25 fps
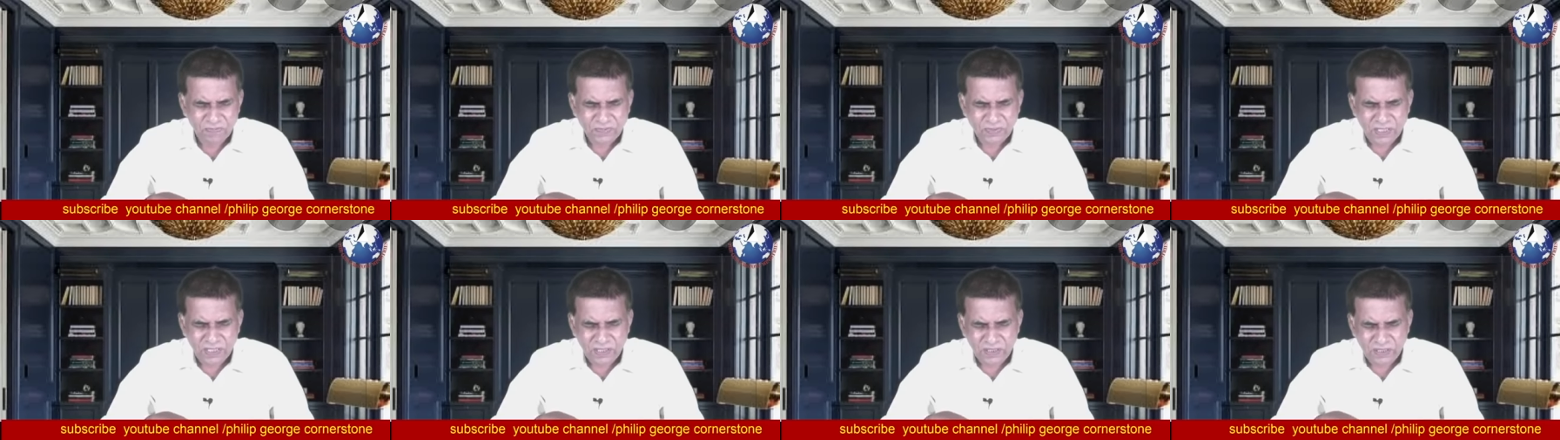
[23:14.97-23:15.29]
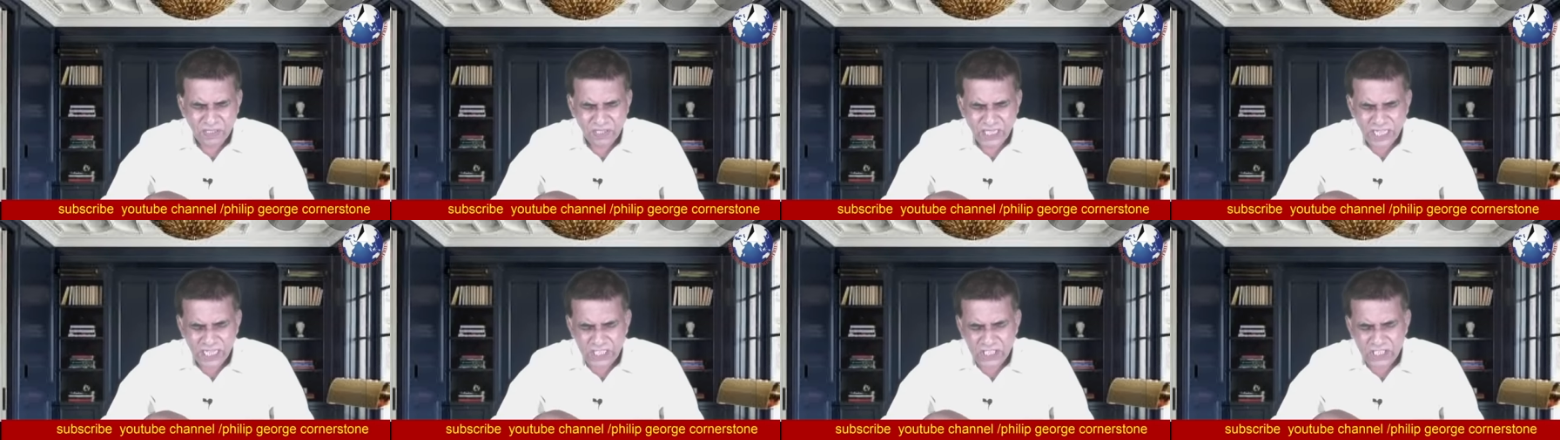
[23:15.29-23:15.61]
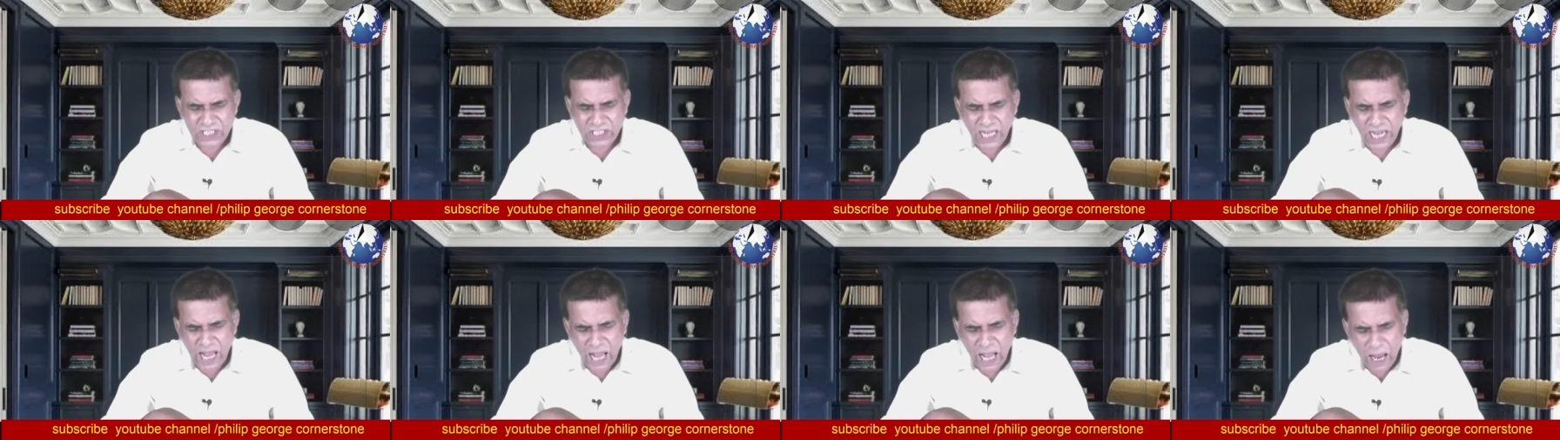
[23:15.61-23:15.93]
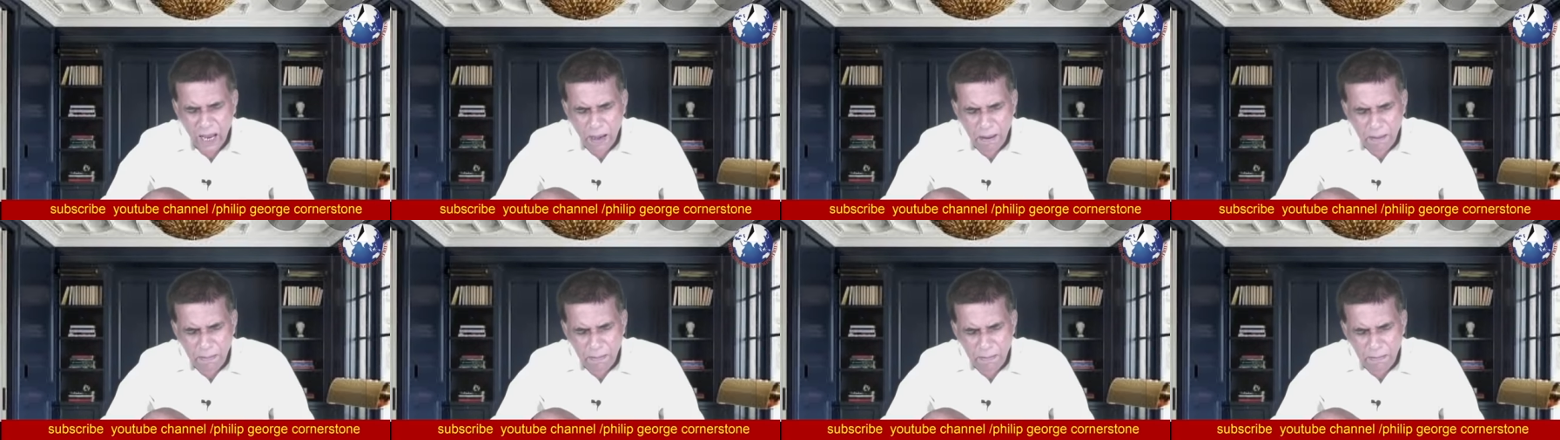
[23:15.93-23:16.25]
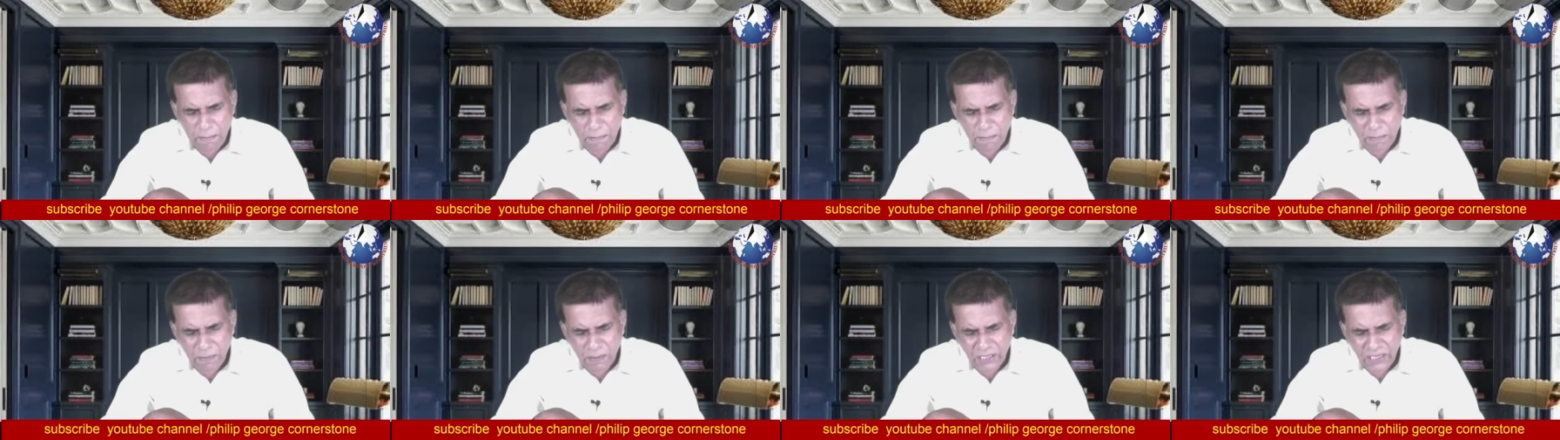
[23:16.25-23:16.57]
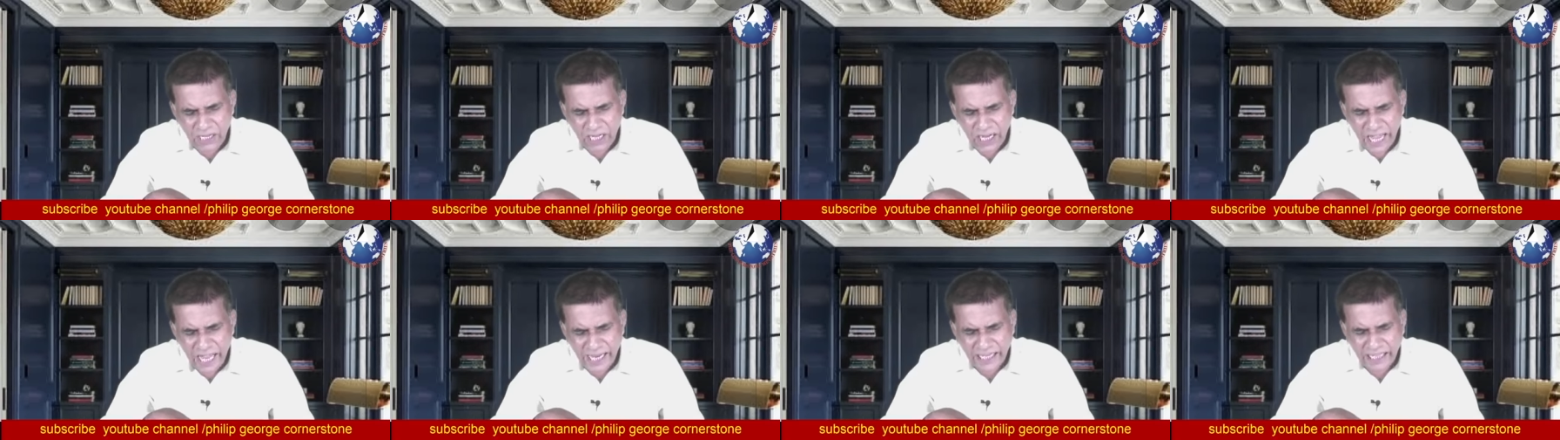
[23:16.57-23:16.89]
they shall
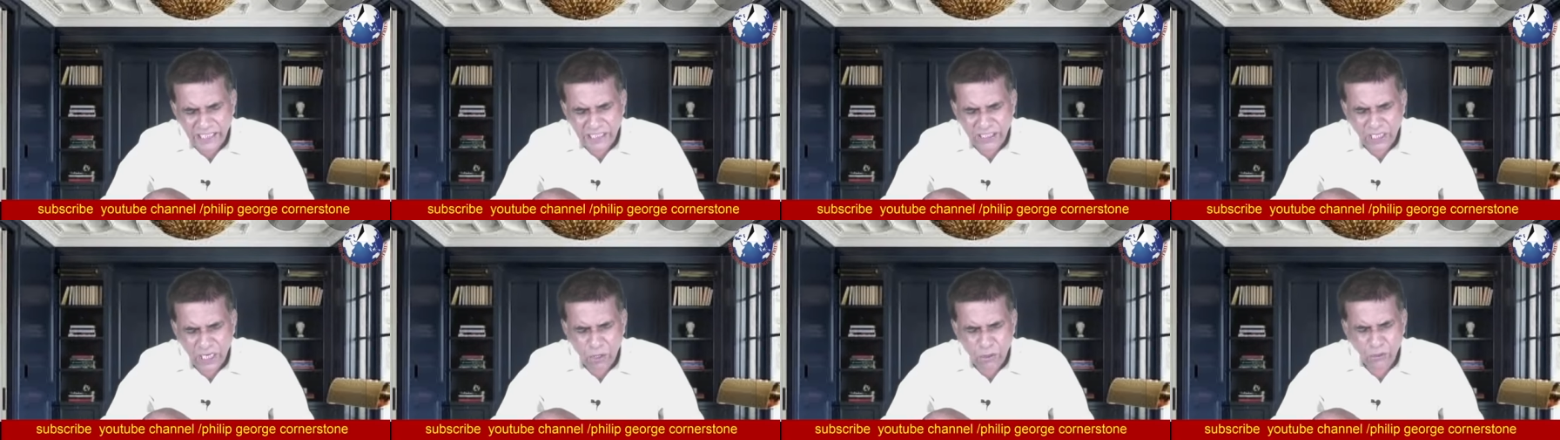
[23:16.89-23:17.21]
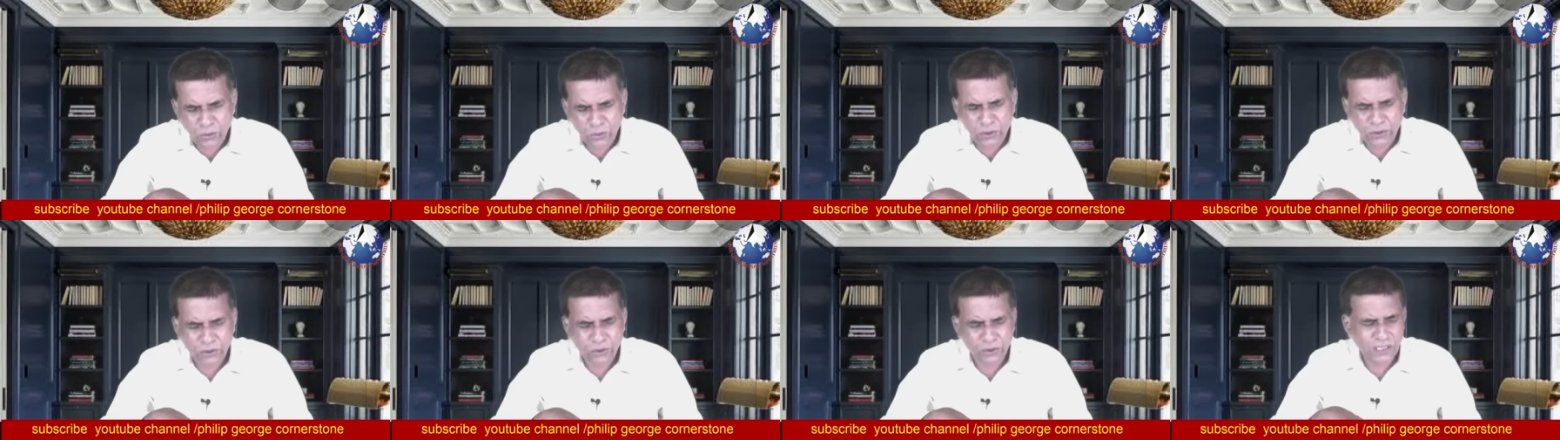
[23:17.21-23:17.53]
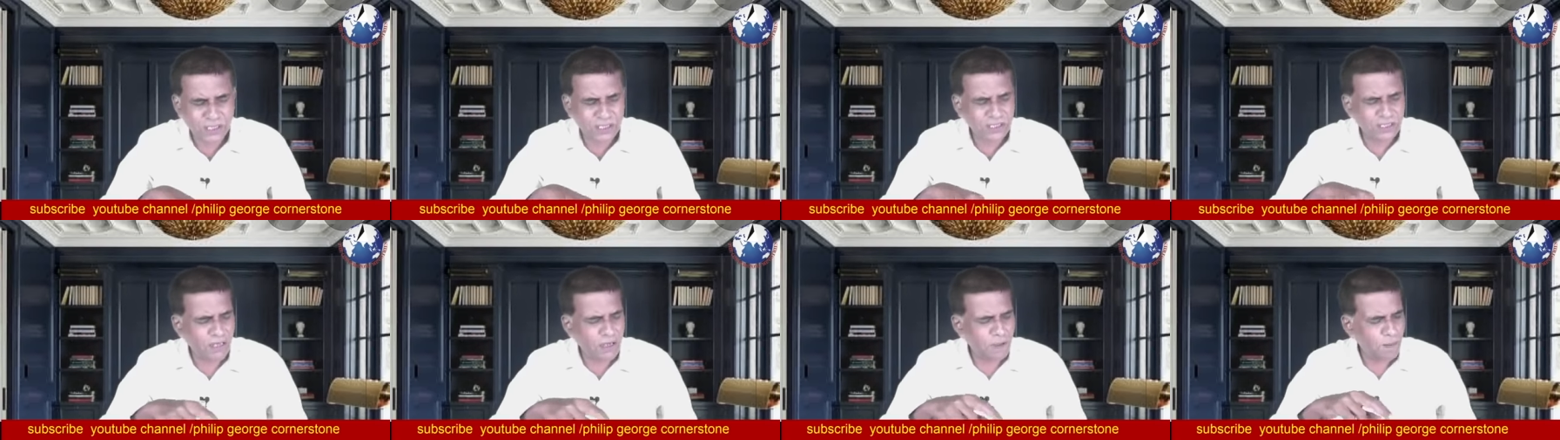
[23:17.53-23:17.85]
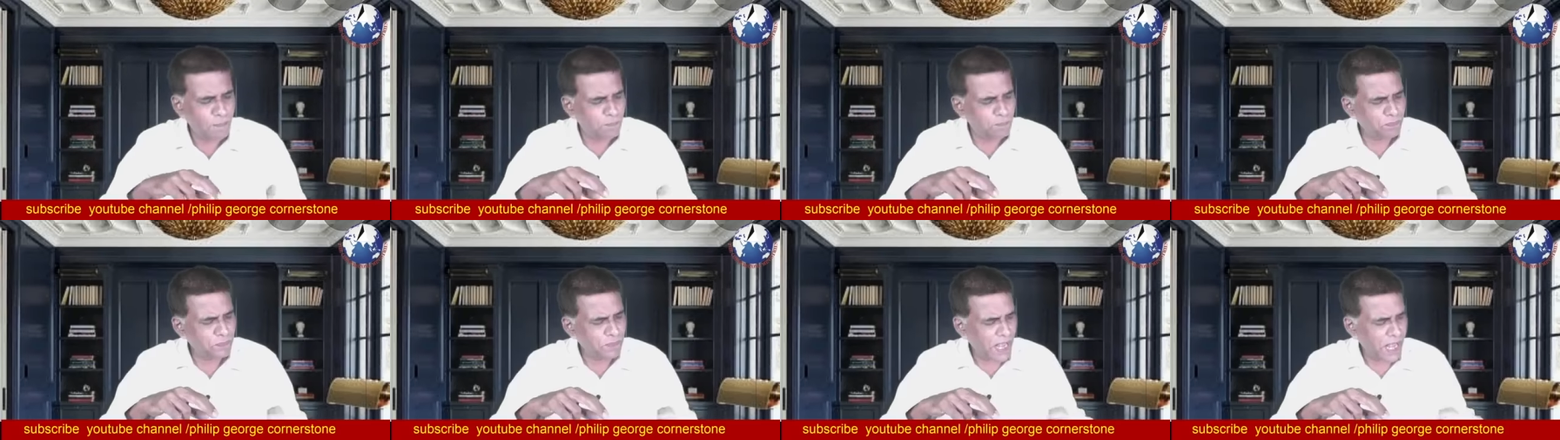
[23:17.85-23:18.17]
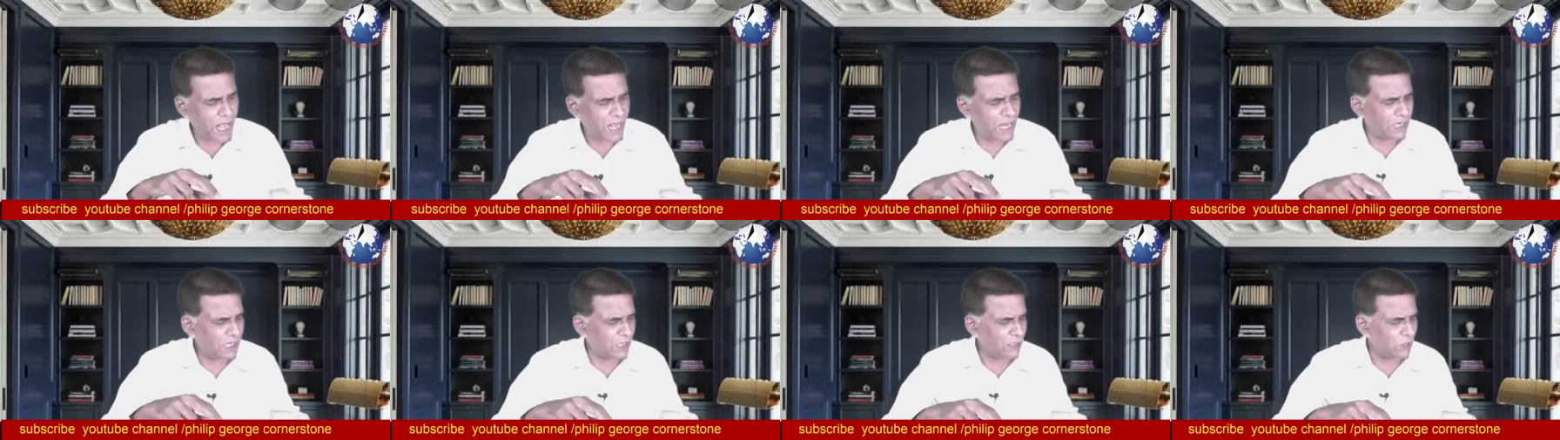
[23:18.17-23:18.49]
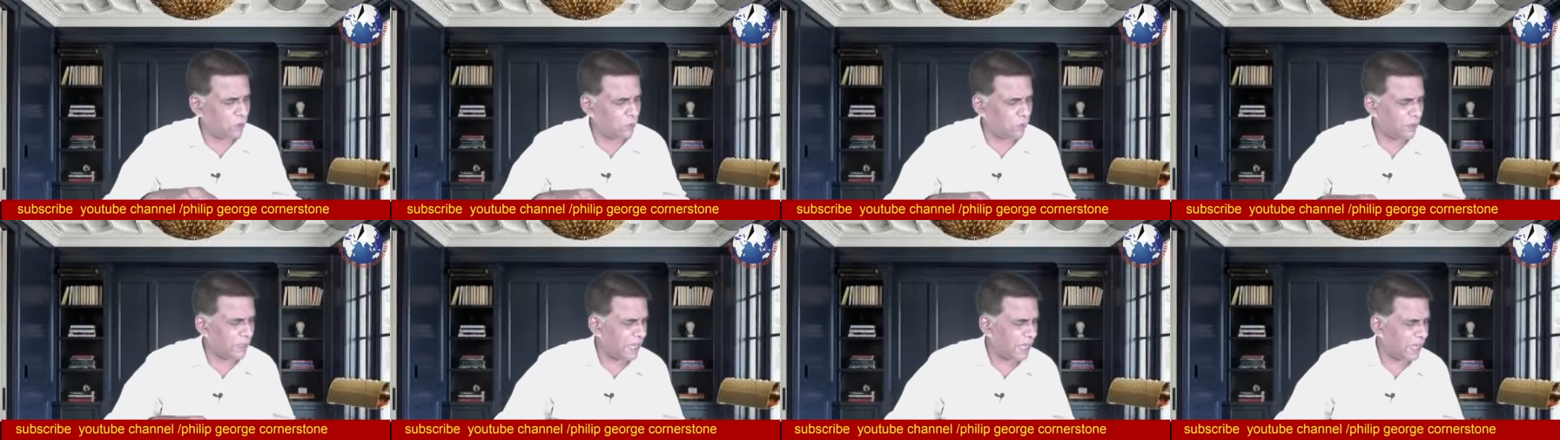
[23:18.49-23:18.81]
lie down together.
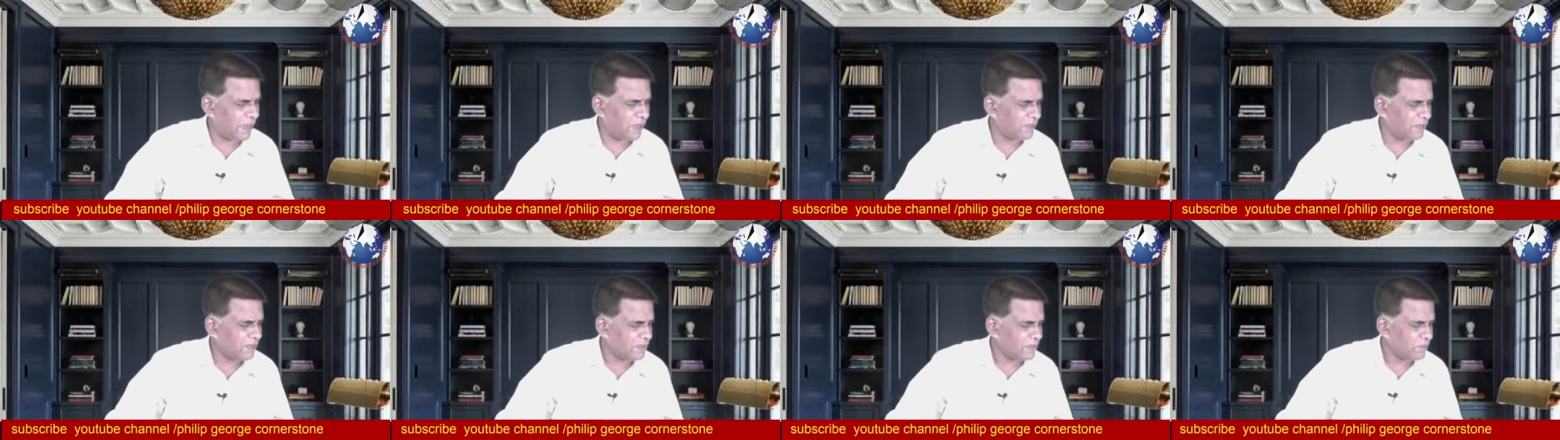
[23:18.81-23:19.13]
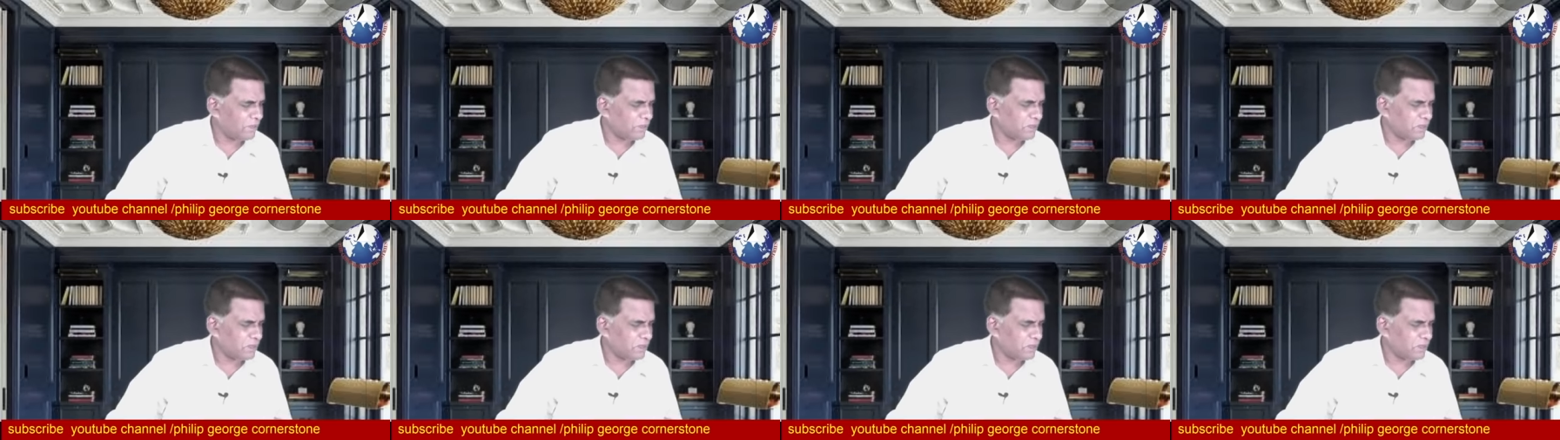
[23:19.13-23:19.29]
Hallelujah.